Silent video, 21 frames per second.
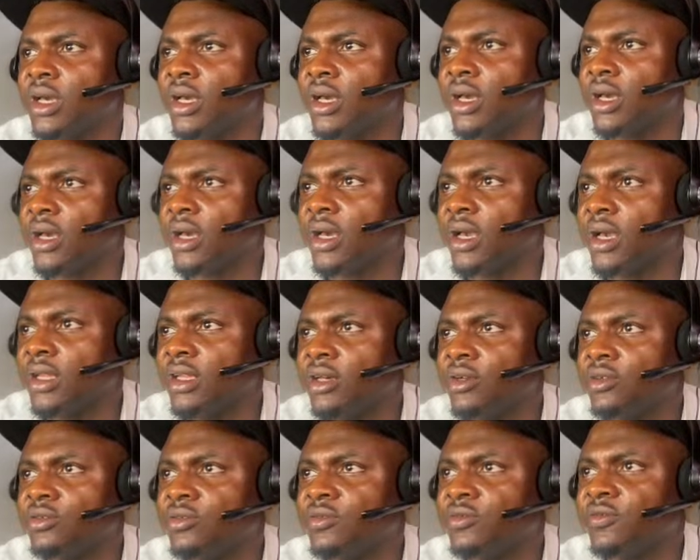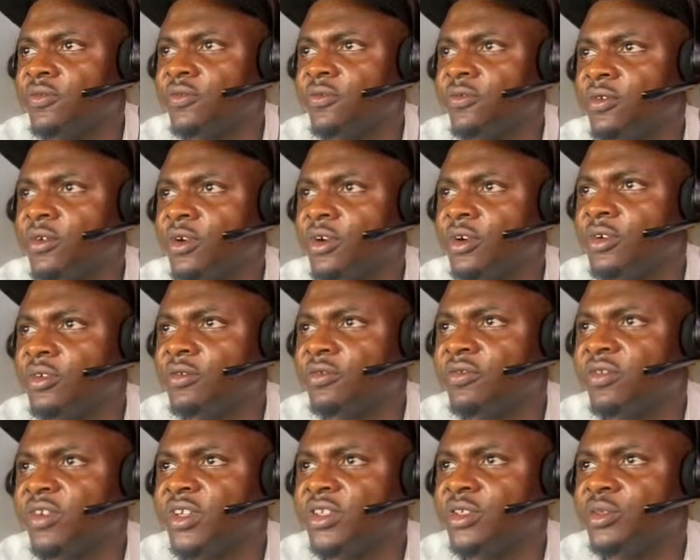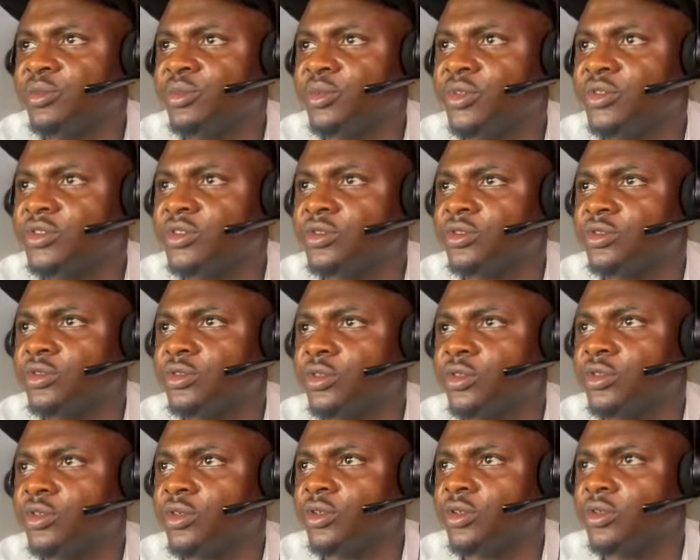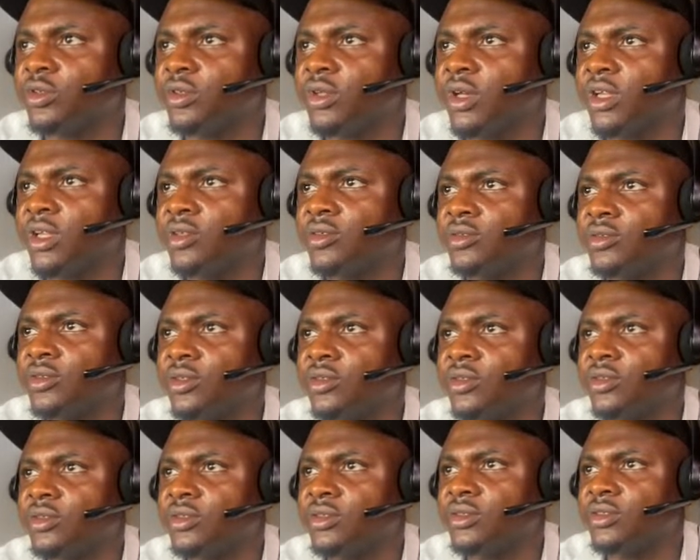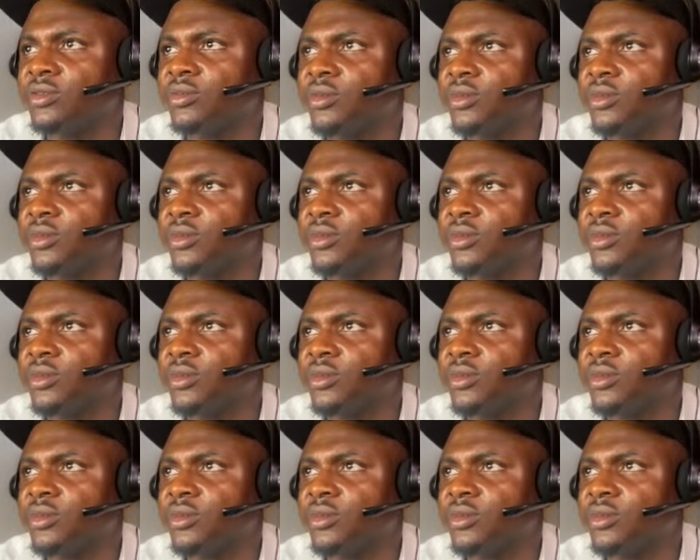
and I'll find a bot to turn on, and I'll turn on this bot.